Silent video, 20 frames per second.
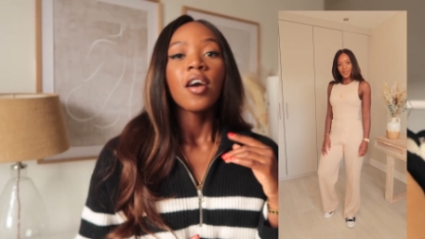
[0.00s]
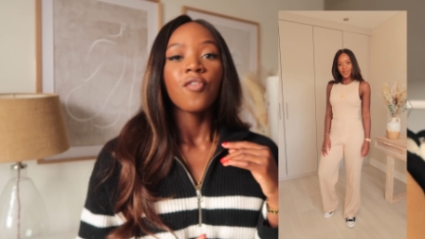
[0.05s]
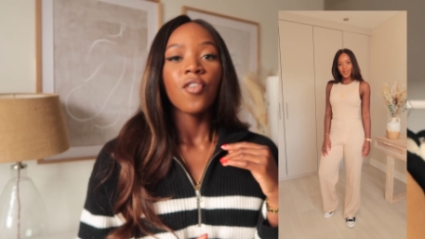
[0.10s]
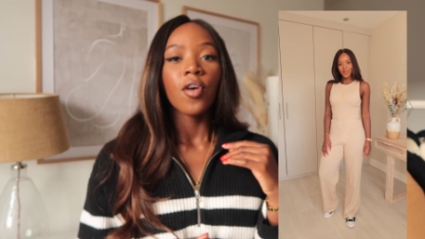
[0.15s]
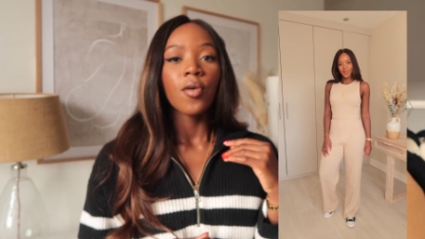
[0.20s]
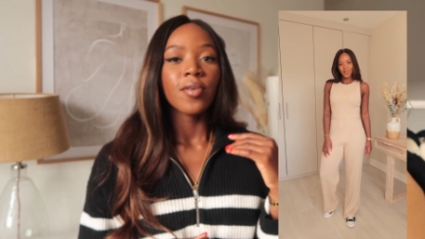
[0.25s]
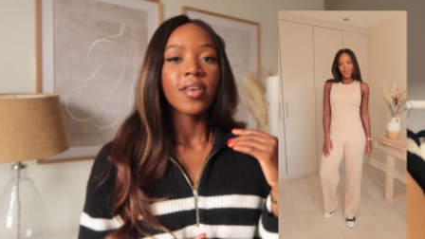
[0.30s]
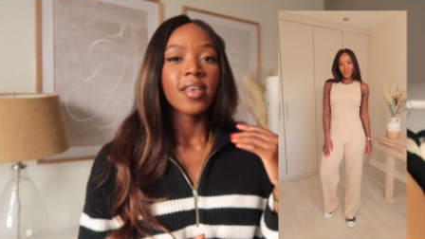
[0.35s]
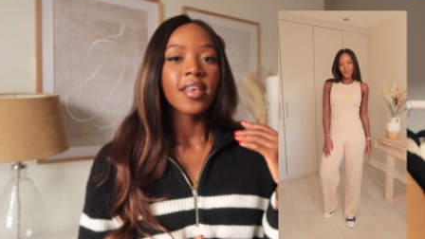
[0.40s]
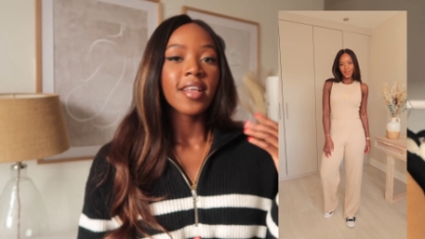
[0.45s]

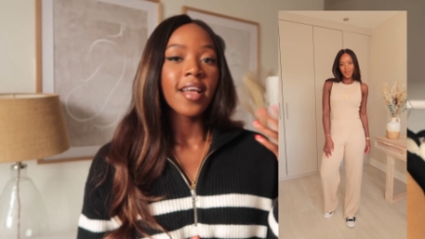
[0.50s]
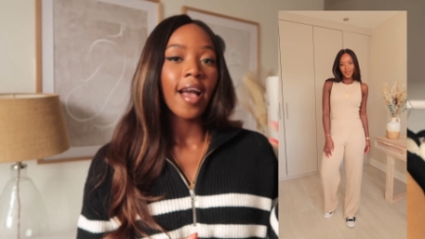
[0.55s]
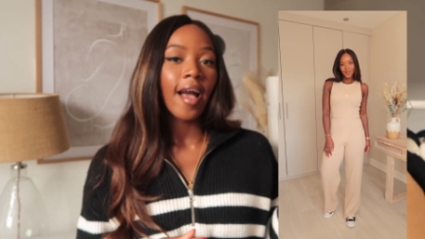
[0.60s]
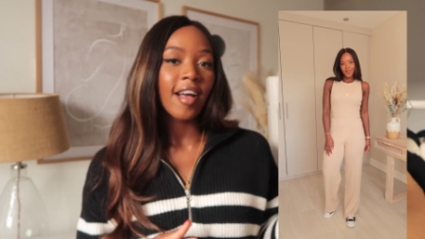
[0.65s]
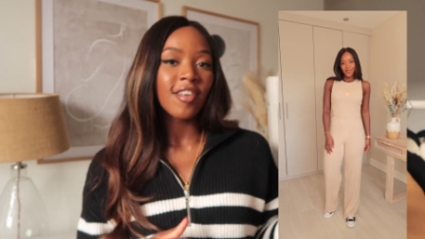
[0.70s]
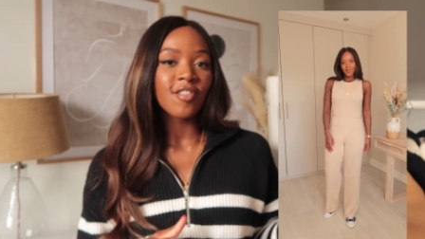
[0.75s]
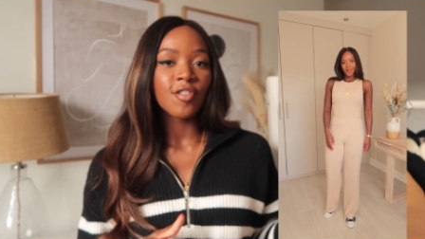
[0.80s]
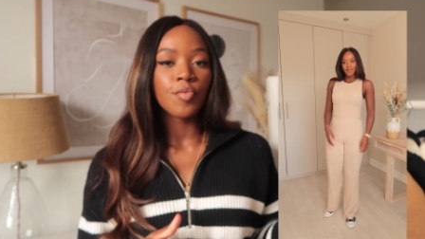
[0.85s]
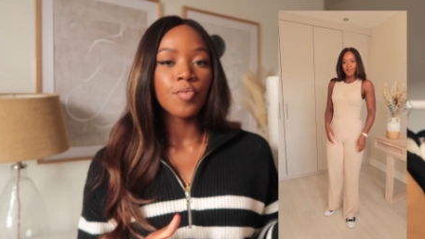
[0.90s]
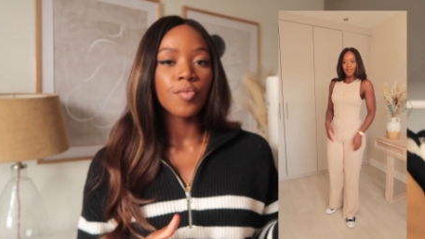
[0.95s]
very
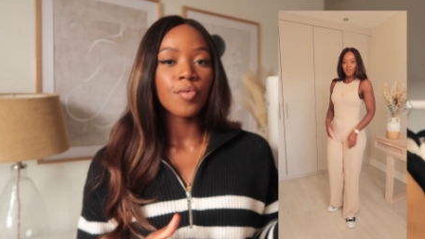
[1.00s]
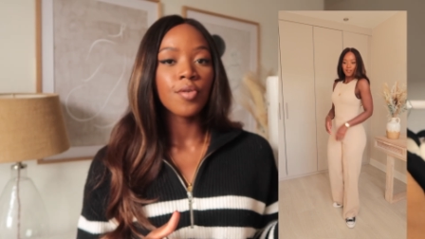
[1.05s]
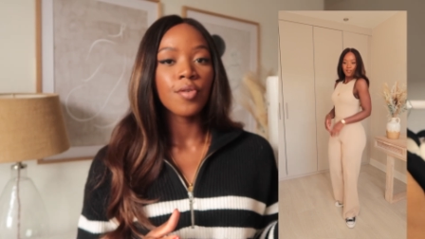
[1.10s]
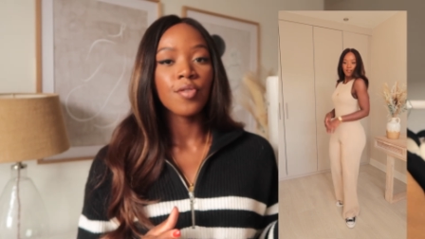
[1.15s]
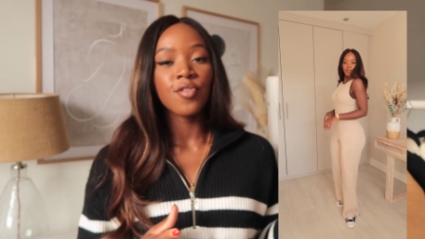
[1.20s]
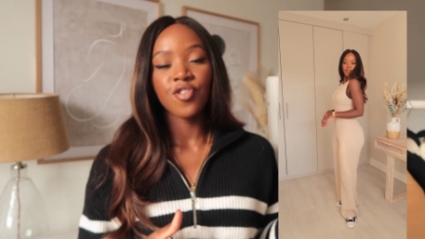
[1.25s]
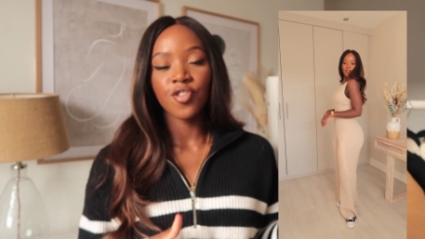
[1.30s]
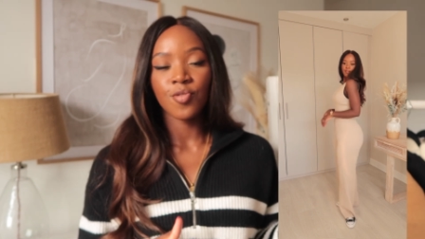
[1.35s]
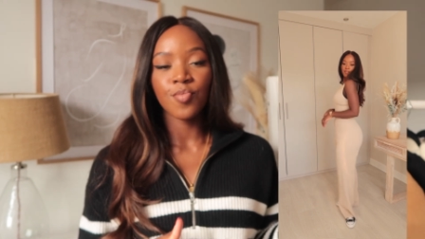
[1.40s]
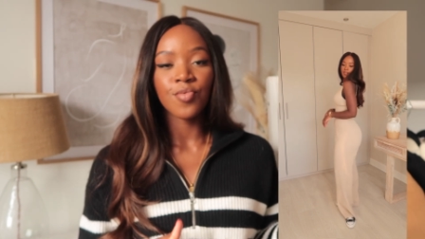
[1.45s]

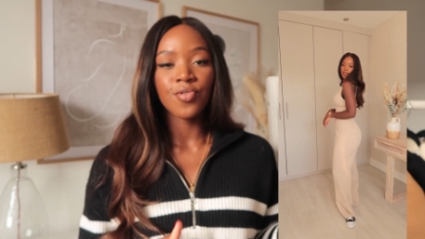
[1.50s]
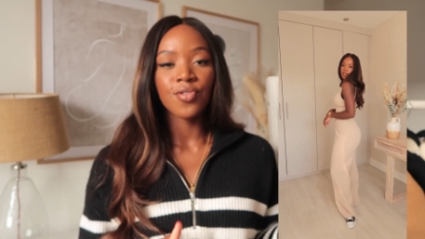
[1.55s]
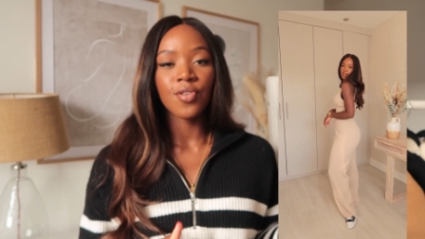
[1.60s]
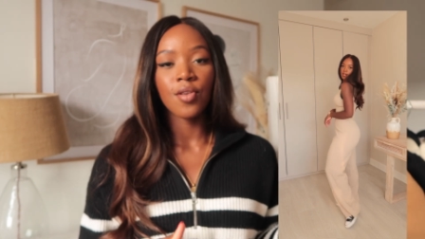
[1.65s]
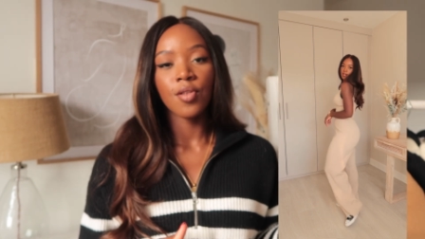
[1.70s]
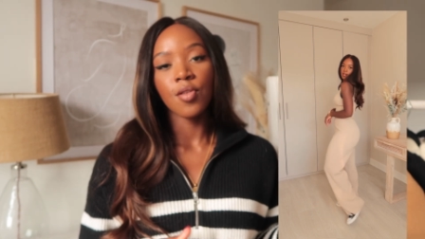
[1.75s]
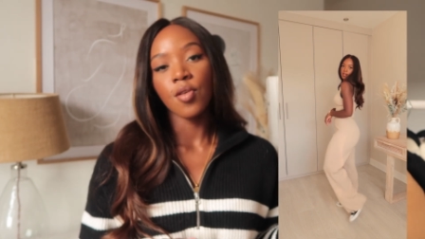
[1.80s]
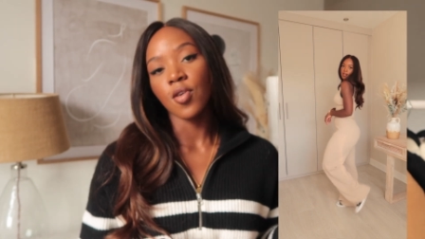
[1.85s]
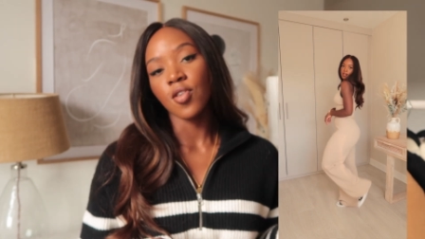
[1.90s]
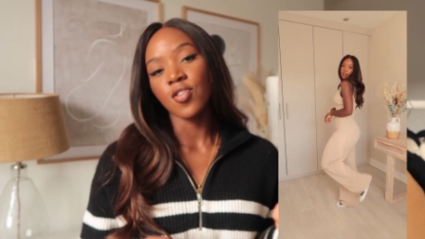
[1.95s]
casual
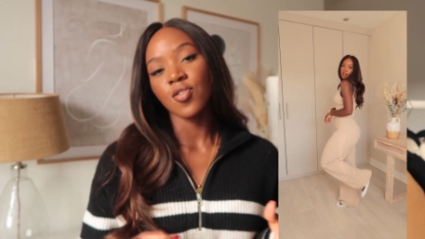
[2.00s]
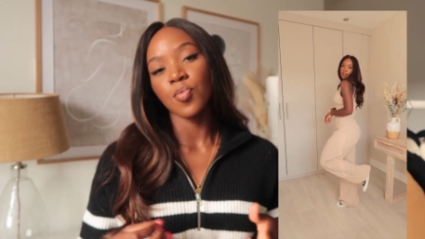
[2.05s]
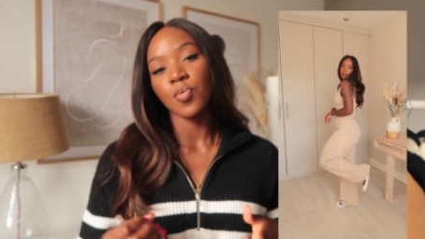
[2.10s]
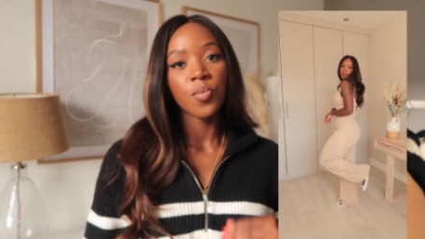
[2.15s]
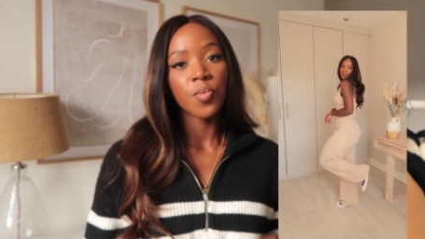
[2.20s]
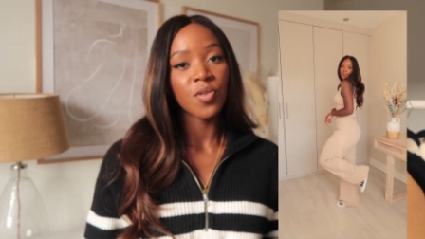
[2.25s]
jumpsuit looks